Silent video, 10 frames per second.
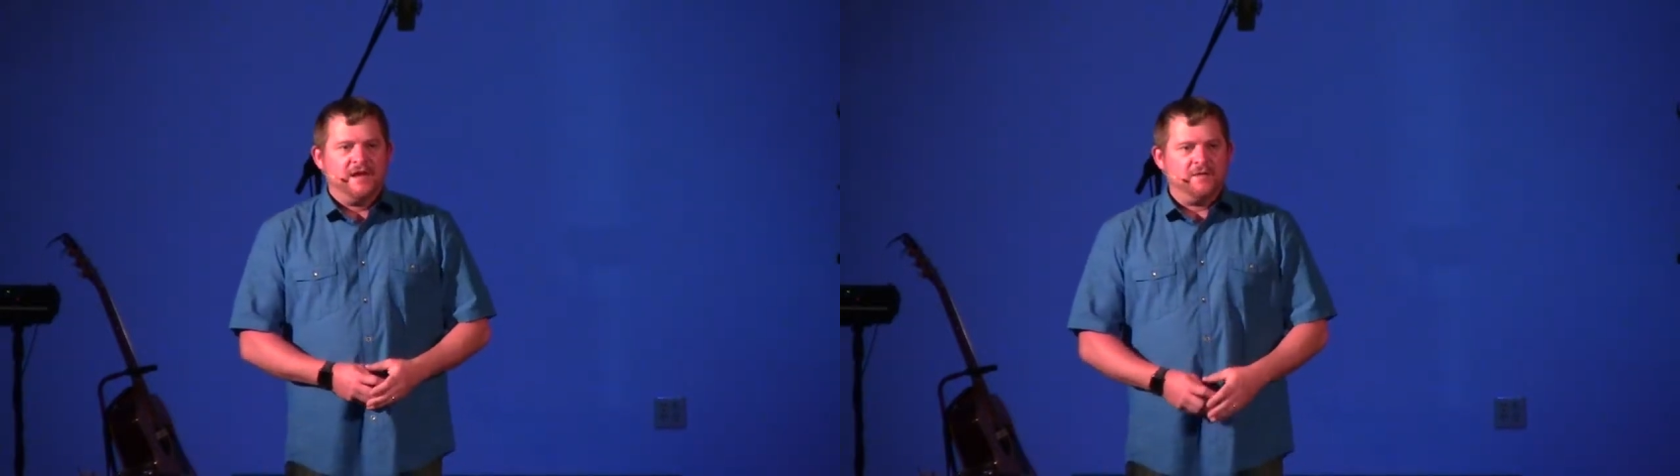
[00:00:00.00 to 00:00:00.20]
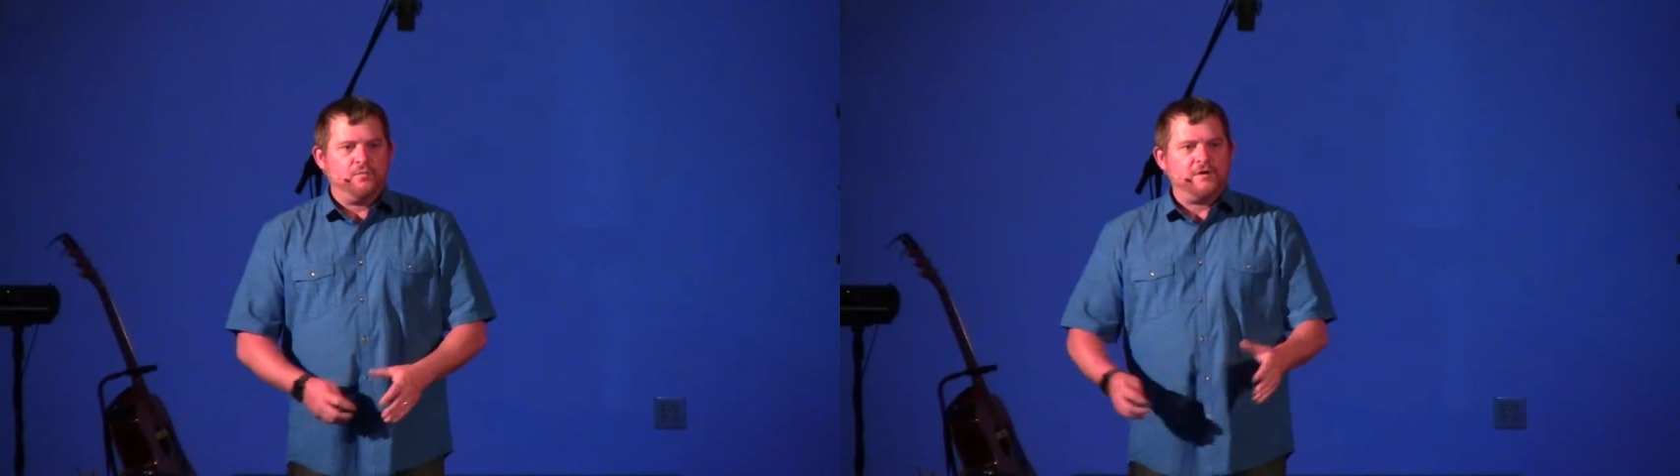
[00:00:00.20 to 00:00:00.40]

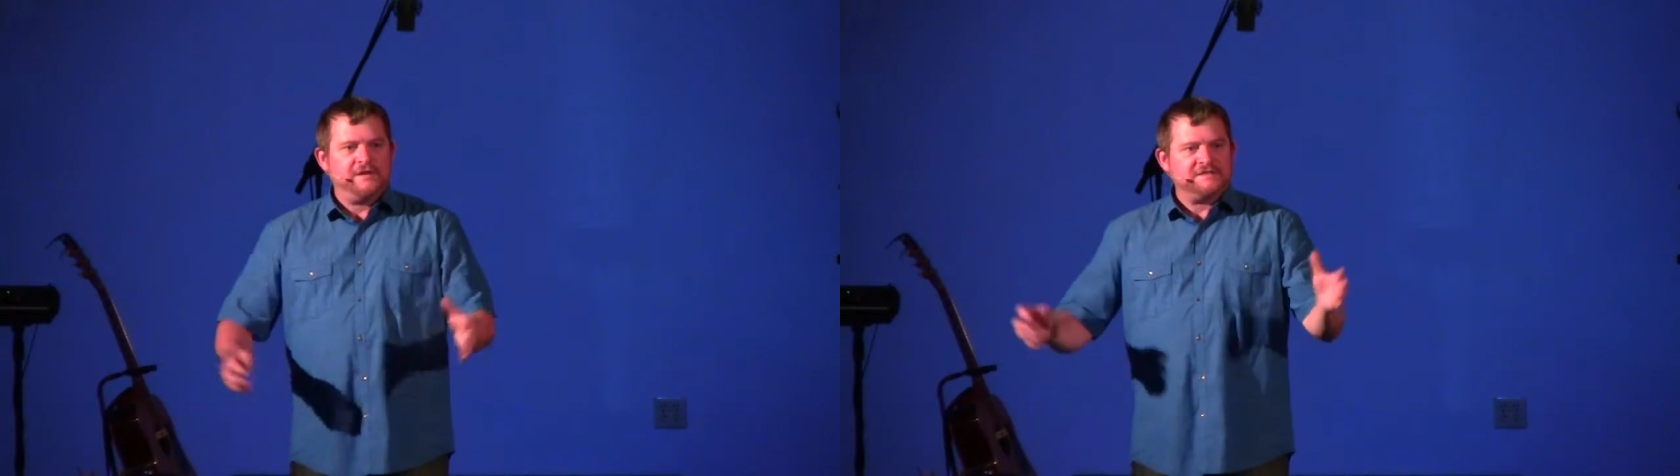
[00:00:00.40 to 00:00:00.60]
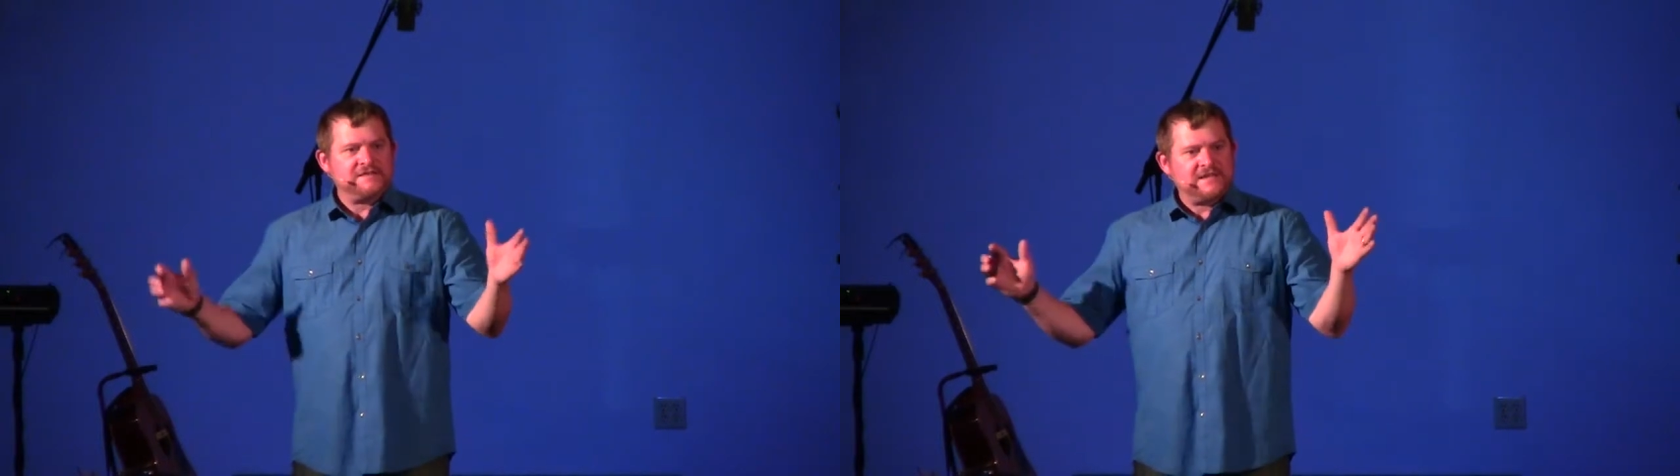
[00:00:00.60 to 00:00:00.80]
And where
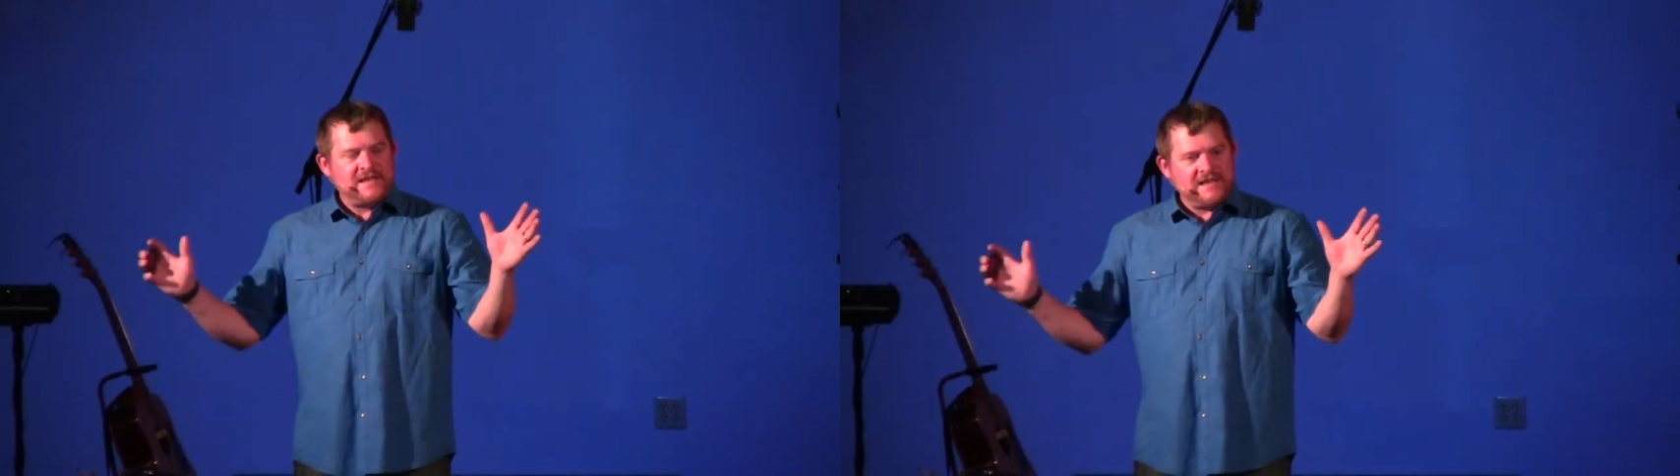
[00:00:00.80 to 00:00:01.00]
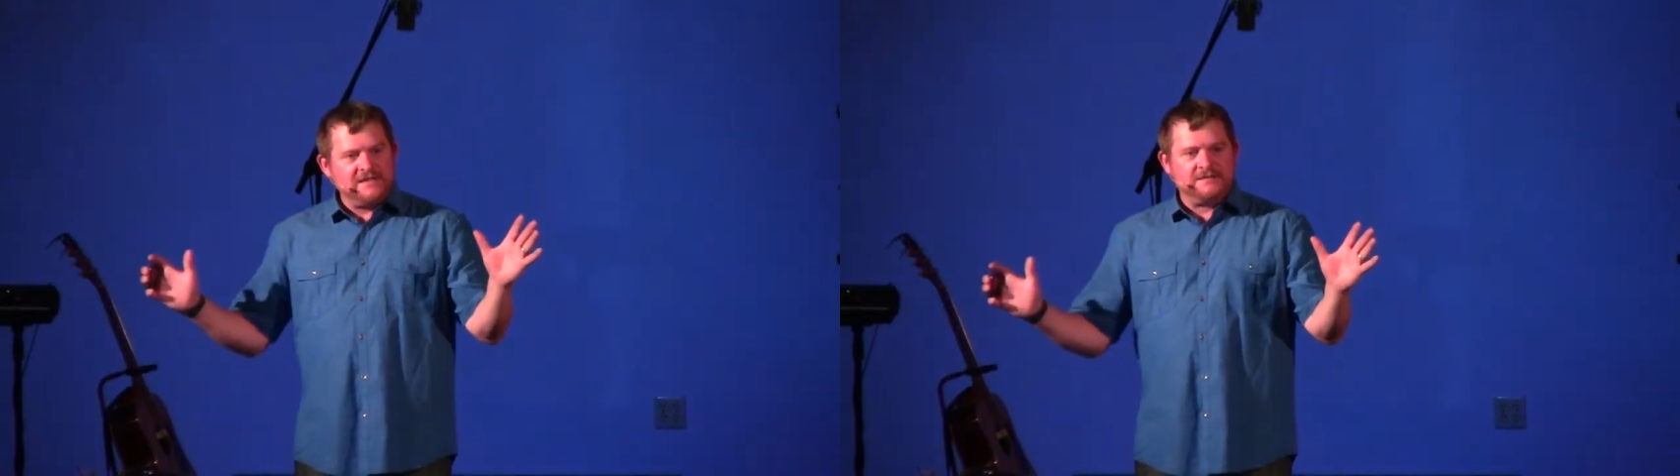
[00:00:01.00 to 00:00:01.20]
His
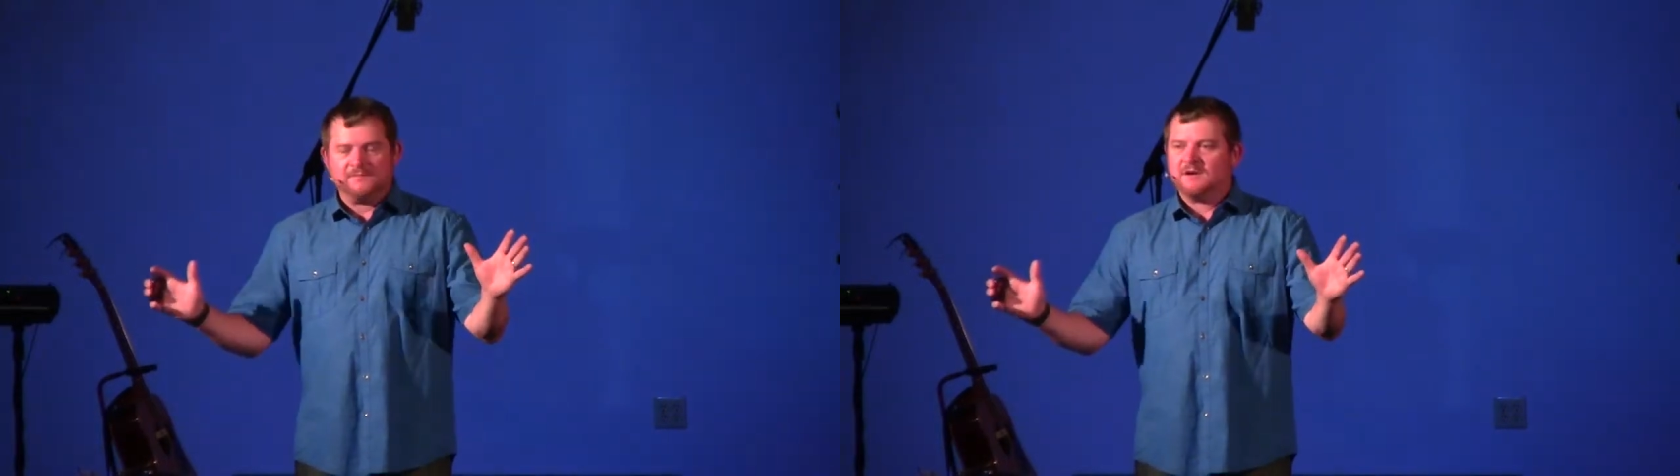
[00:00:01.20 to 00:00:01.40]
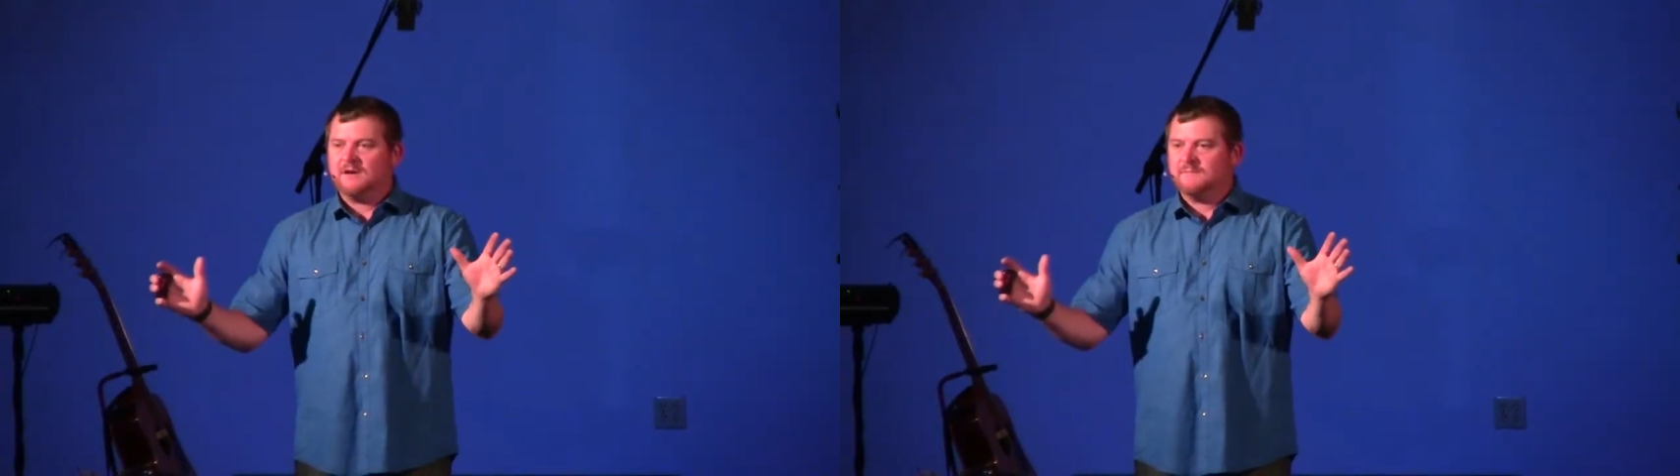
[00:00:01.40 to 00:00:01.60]

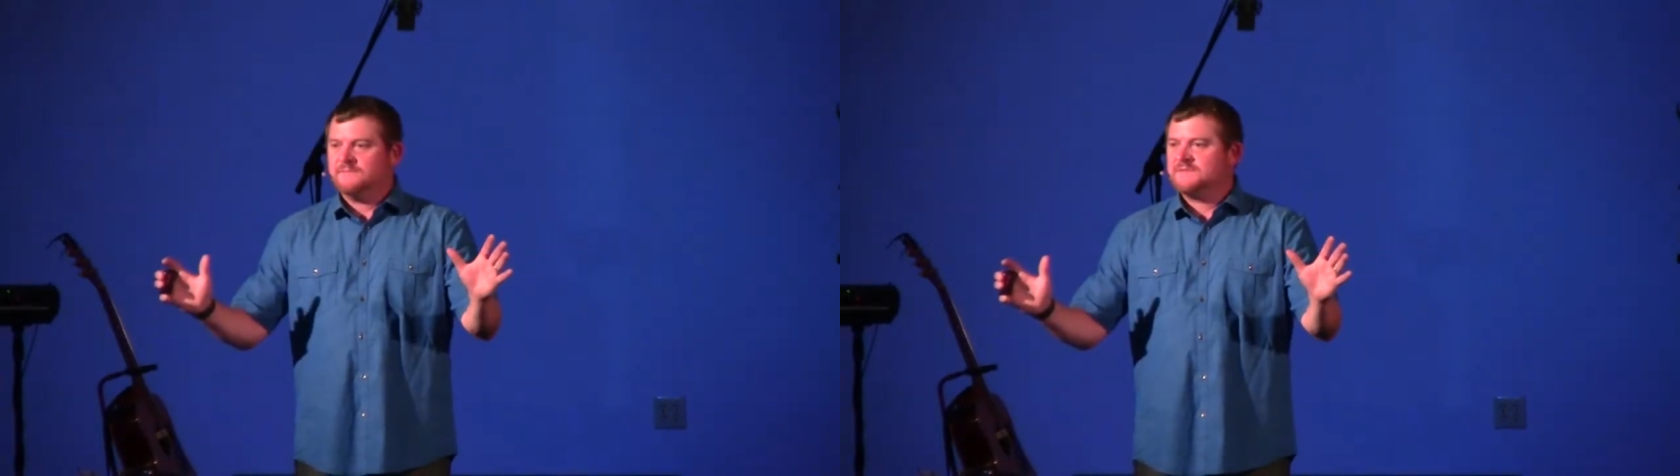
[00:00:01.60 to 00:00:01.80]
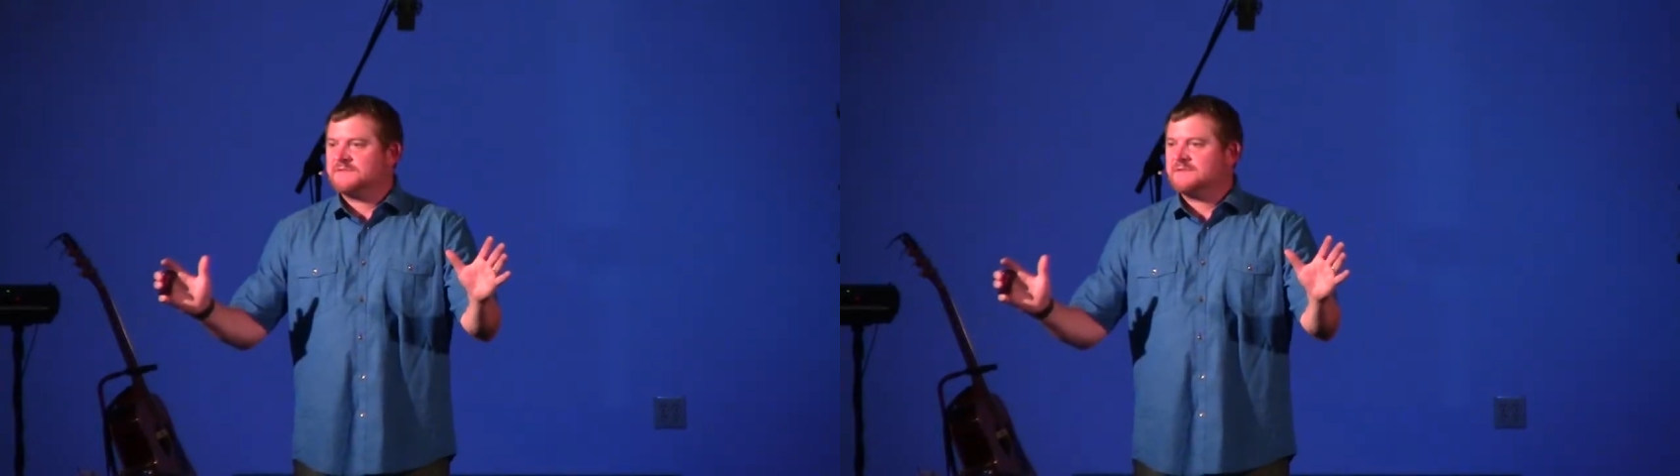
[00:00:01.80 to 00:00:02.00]
kingdom
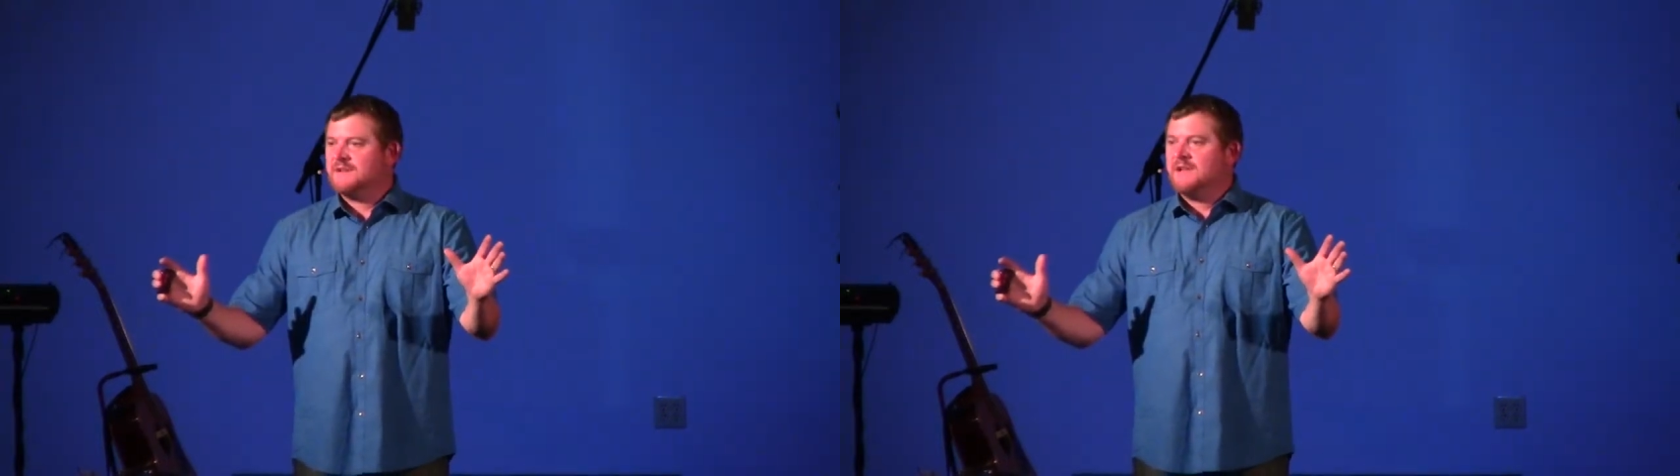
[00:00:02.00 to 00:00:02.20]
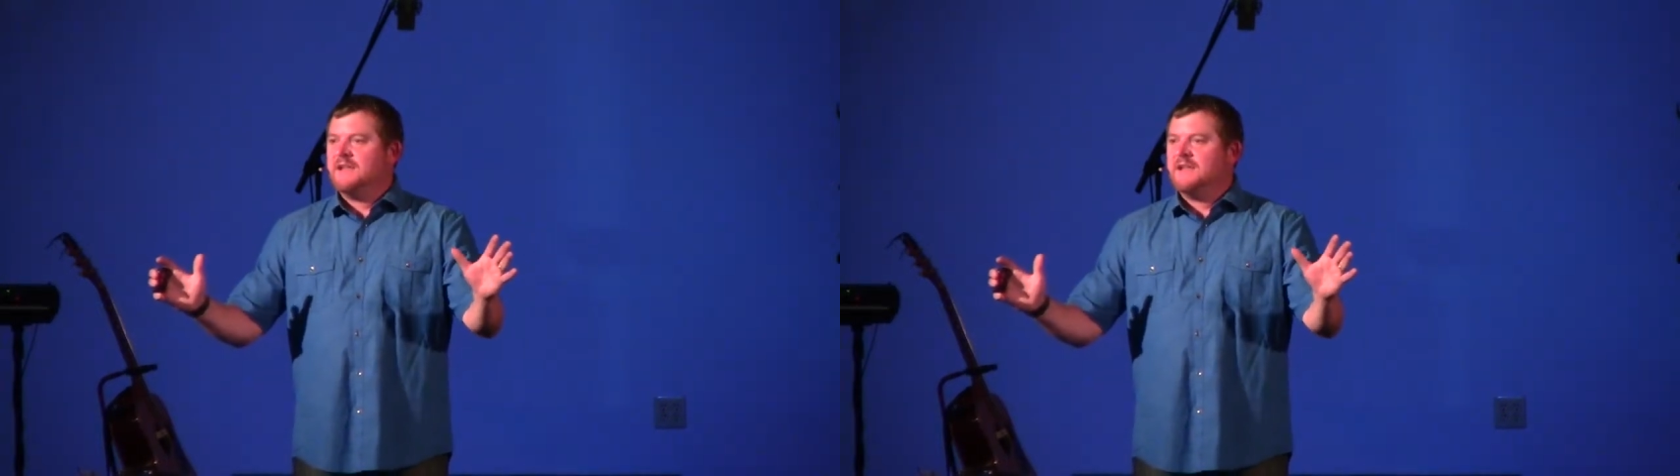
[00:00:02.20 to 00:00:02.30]
comes,